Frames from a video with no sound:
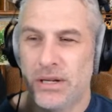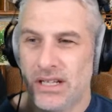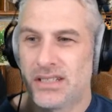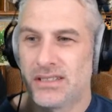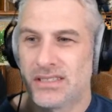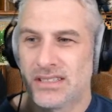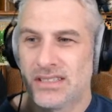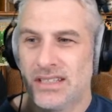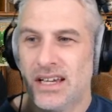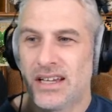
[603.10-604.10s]
at Lidl's.
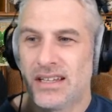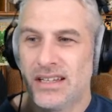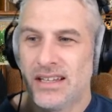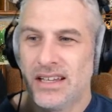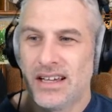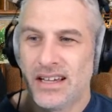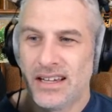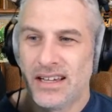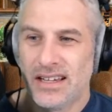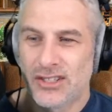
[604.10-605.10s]
Yeah.
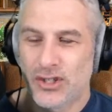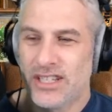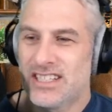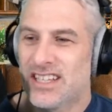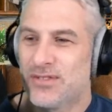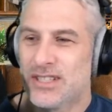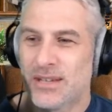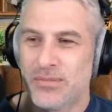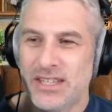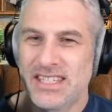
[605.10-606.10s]
Uh, treat yourself to
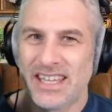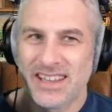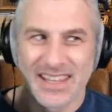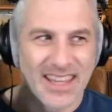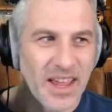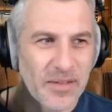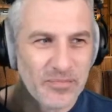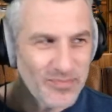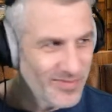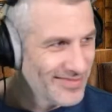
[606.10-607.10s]
something silky.
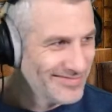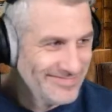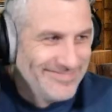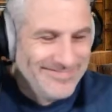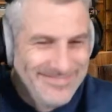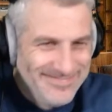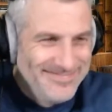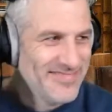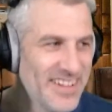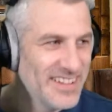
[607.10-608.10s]

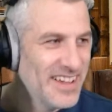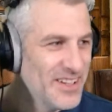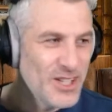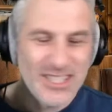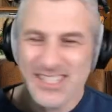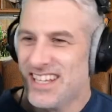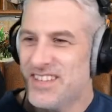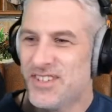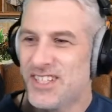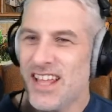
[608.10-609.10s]
Is that
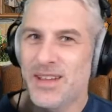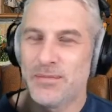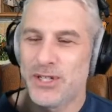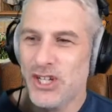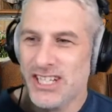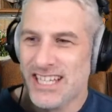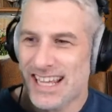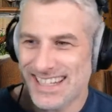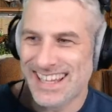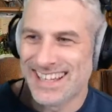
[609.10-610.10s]
Steve? You sound like my sugar
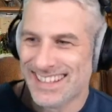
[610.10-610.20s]
daddy.